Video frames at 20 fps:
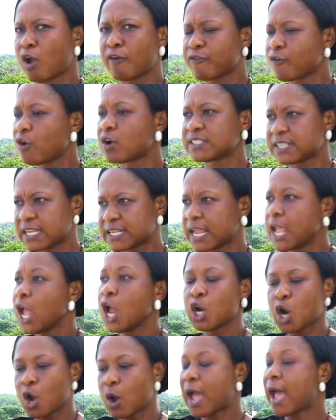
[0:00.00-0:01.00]
Of course,
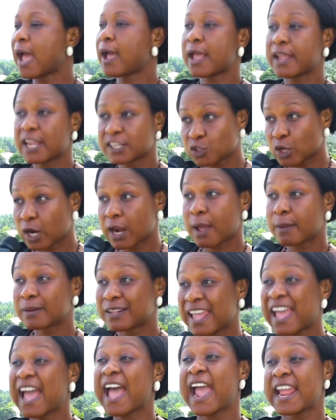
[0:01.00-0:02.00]
it's not.
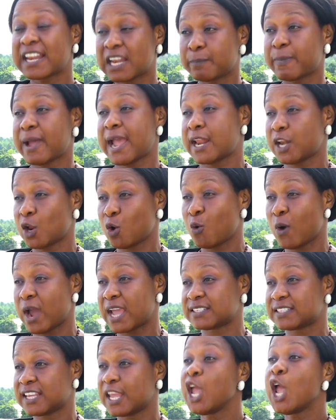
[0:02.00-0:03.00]
They're hiding behind the
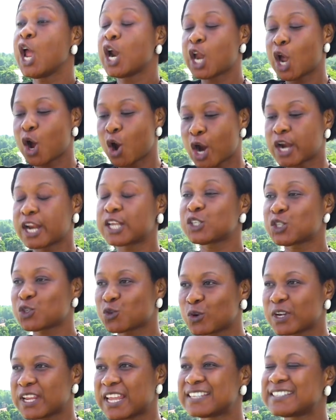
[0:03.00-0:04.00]
OIC. The honest
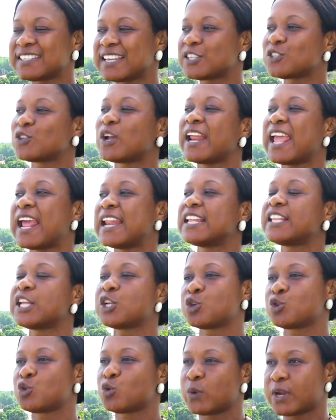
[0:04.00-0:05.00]
truth is, it's not anything
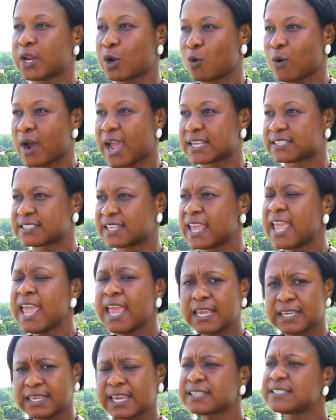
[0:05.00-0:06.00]
to do with the
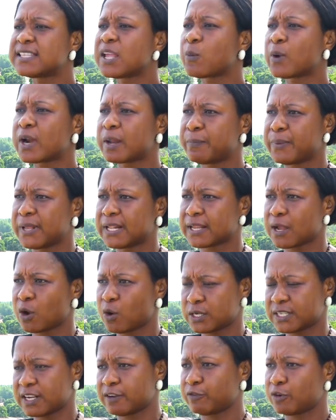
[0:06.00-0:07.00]
OIC. Yes, they want to build a
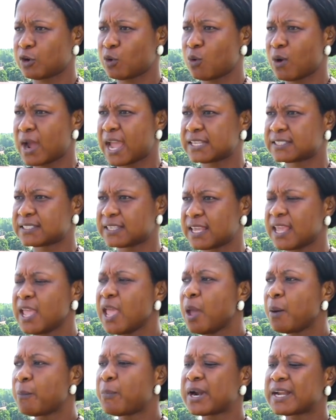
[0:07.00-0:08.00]
hotel for the
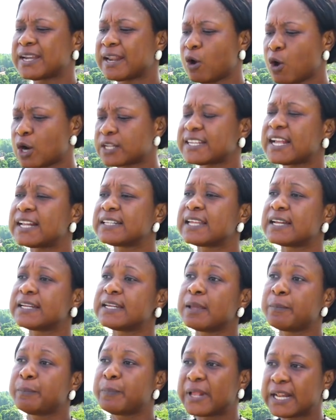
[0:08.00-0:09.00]
OIC, but the hotel that
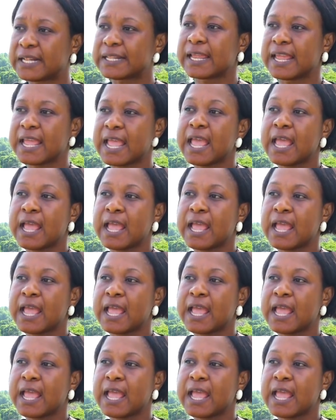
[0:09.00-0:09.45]
they build it.